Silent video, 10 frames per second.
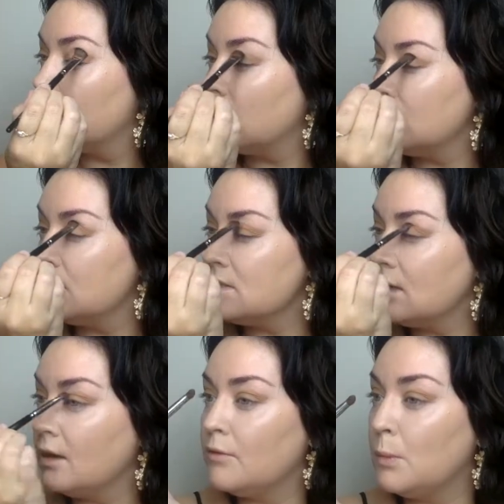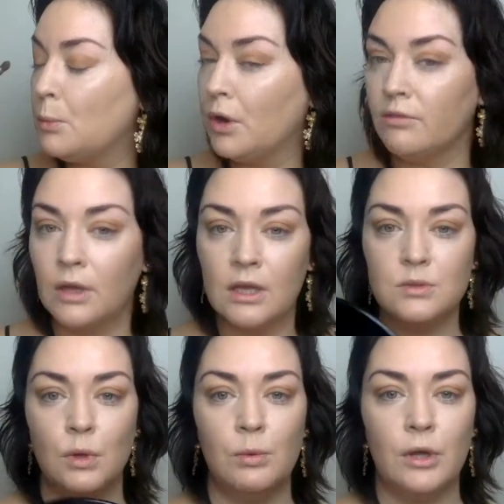Again, doesn't have to be perfect
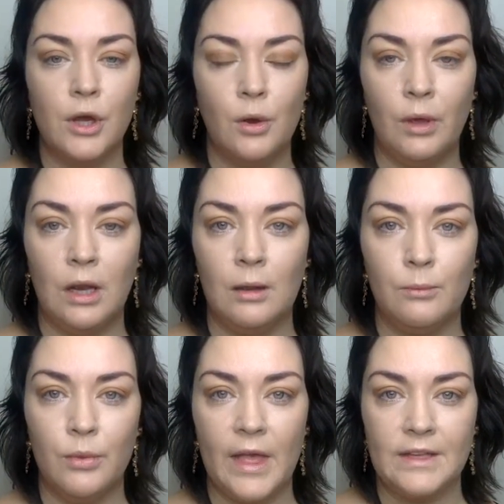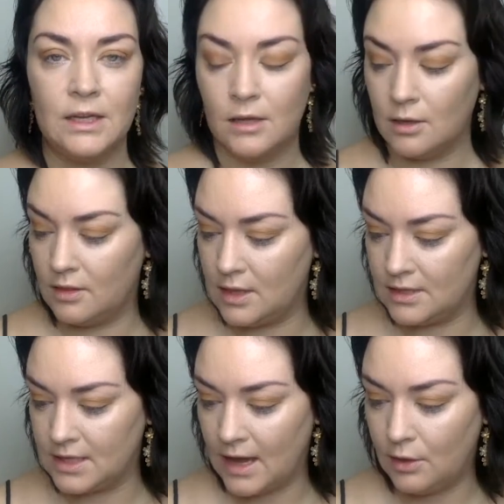because we will go in and blend
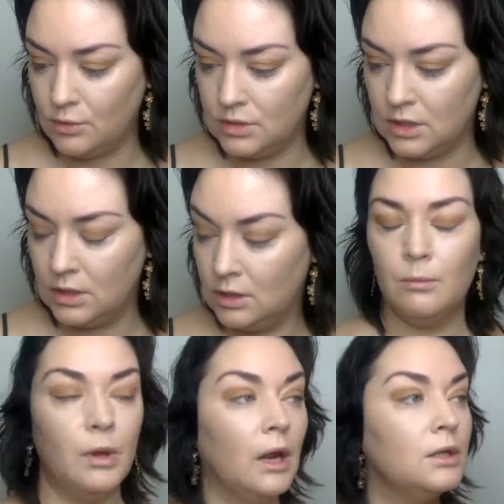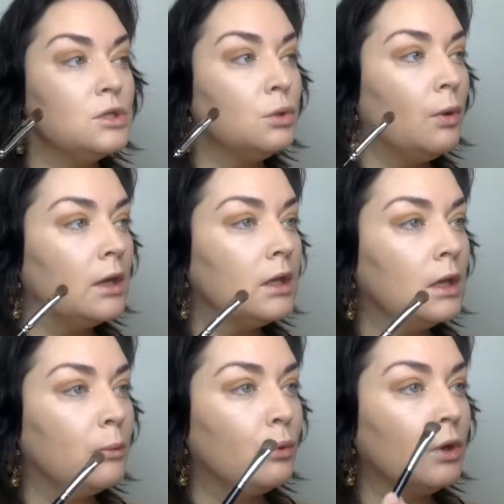this out. But I do want
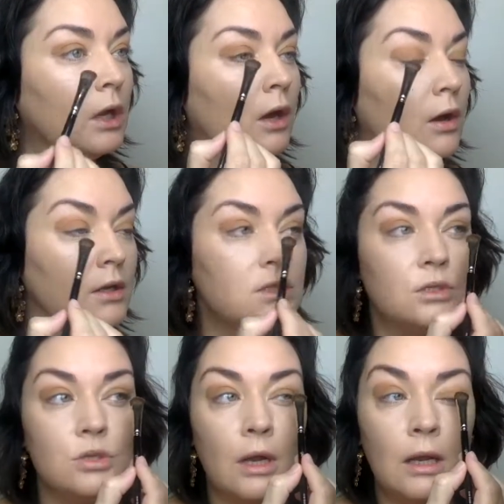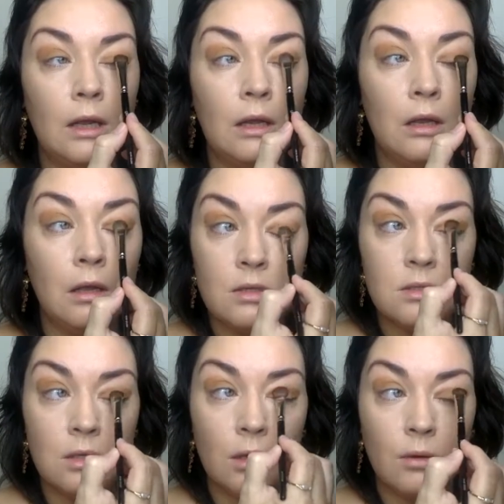it pretty concentrated.
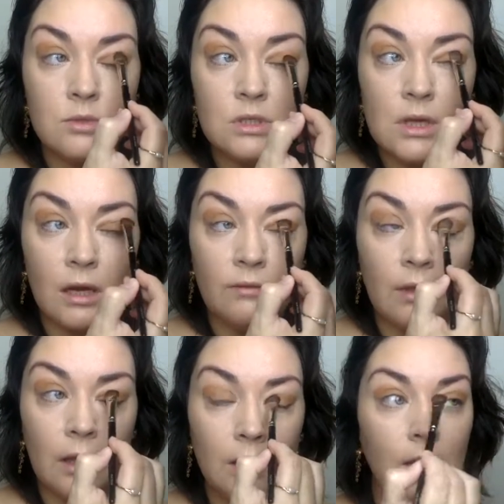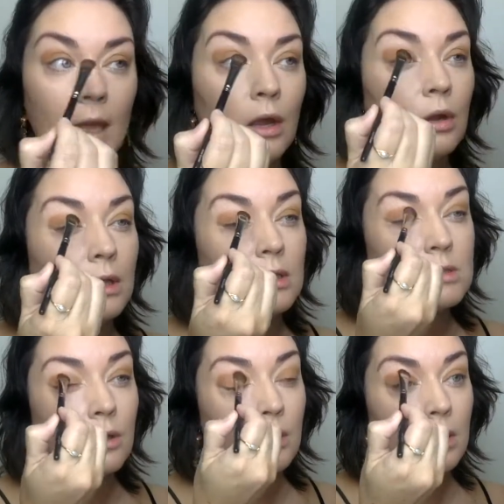So I'm just kind of like layering
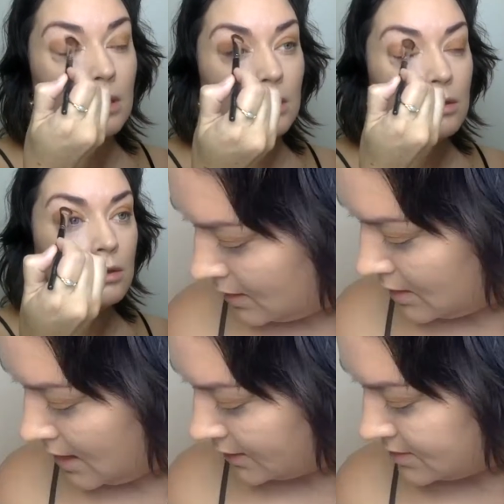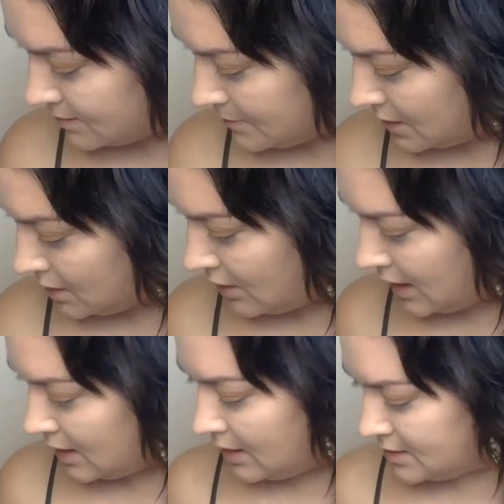this on. Next, I'm going to go
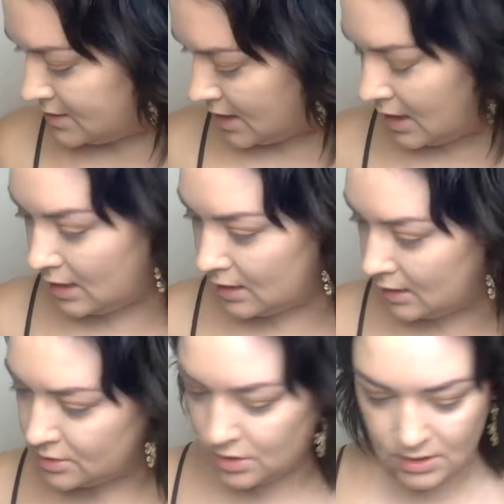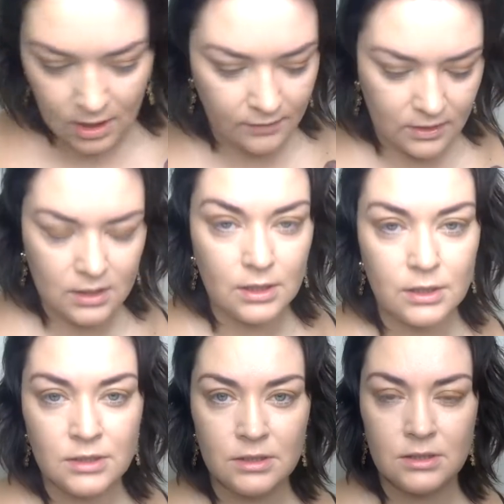ahead and take just kind of
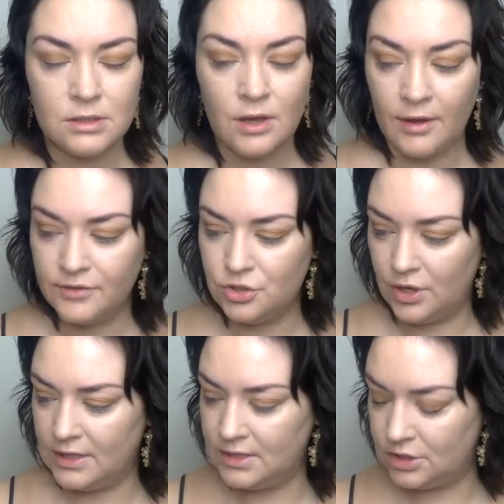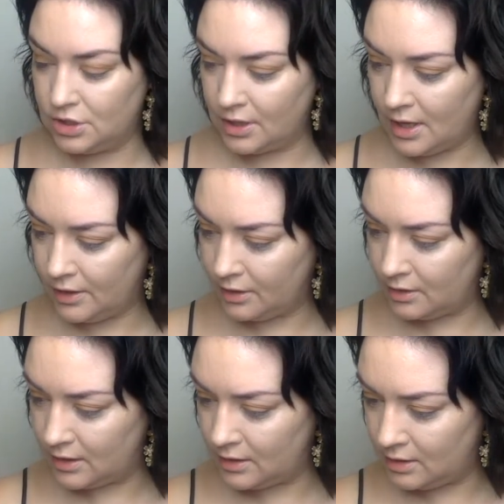a soft transition color,
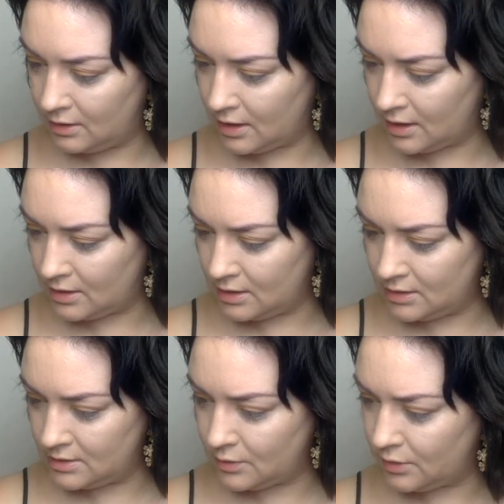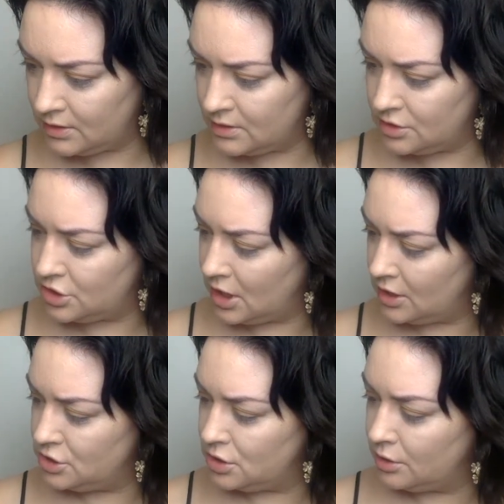nothing that is going to
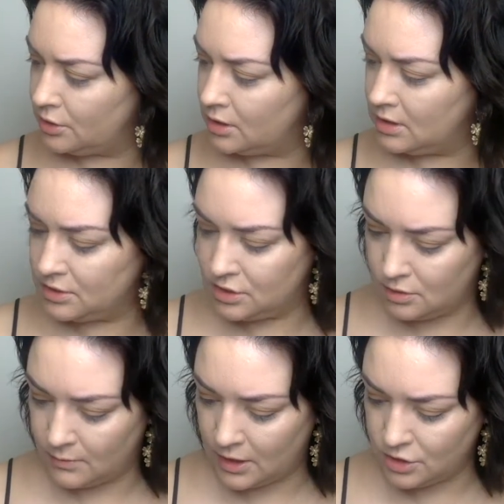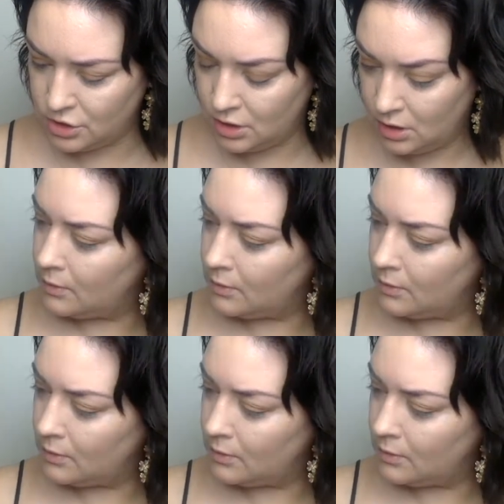change the look of this too much.